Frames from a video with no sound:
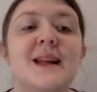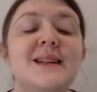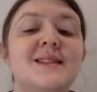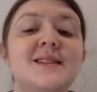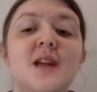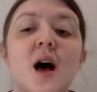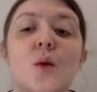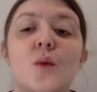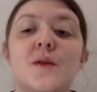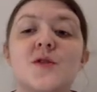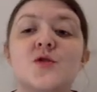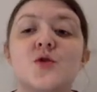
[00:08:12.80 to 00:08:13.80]
Let's
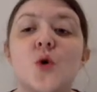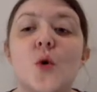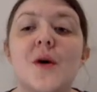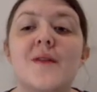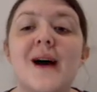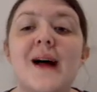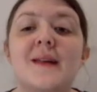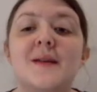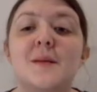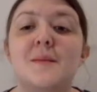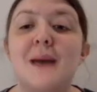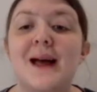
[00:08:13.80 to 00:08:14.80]
start with the story of
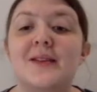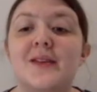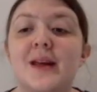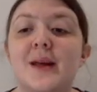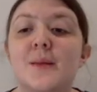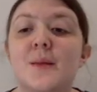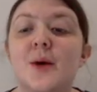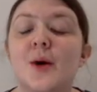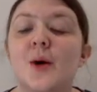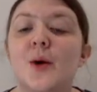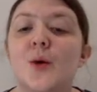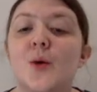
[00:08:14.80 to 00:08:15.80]
Alan and Betty,
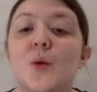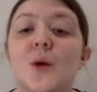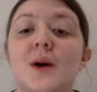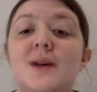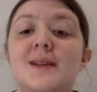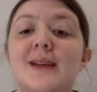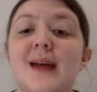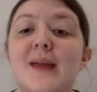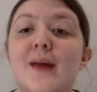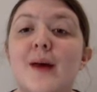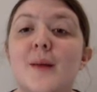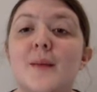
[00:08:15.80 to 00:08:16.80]
who work
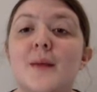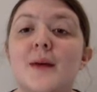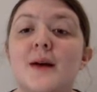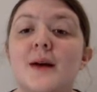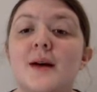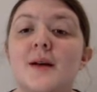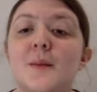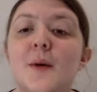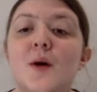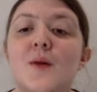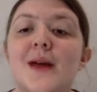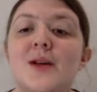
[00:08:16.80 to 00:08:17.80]
together and are
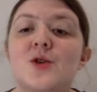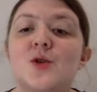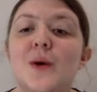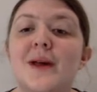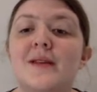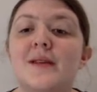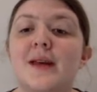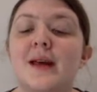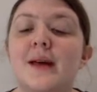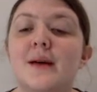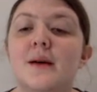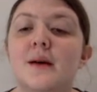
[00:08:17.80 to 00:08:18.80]
both aged
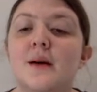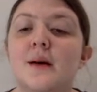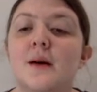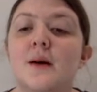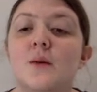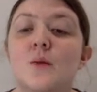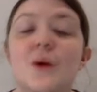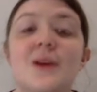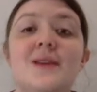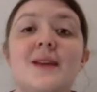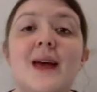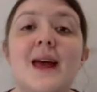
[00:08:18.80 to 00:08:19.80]
20.
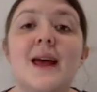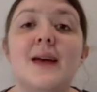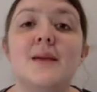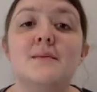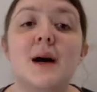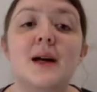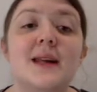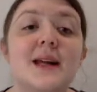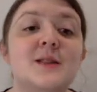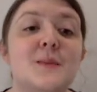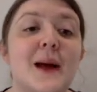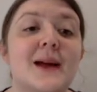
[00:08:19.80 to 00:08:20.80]
One day,
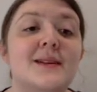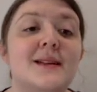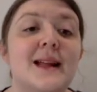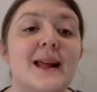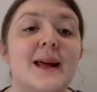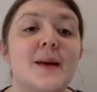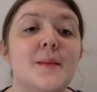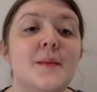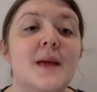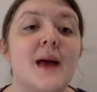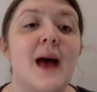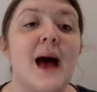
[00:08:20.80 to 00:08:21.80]
unexpectedly,
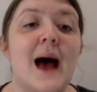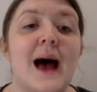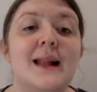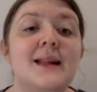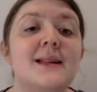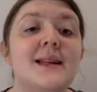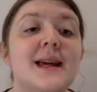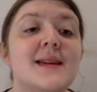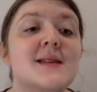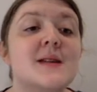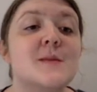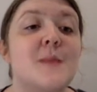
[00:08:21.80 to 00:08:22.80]
Alan
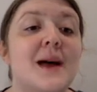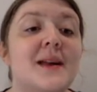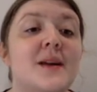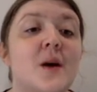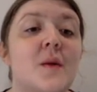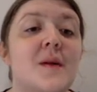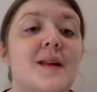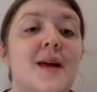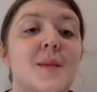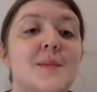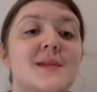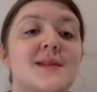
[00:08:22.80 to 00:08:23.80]
kisses Betty on the
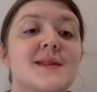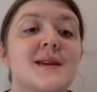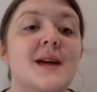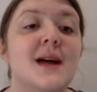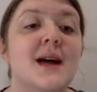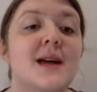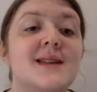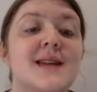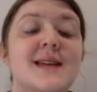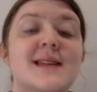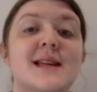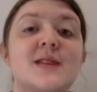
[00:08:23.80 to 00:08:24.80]
lips and
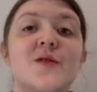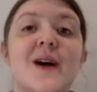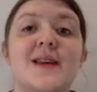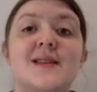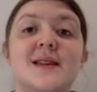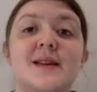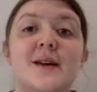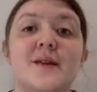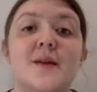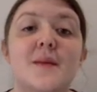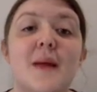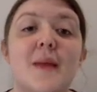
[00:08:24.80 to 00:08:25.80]
says he has fancied
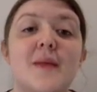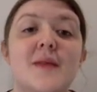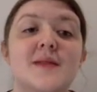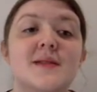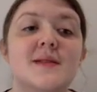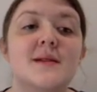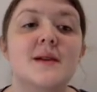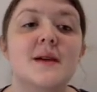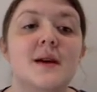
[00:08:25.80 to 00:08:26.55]
her for months.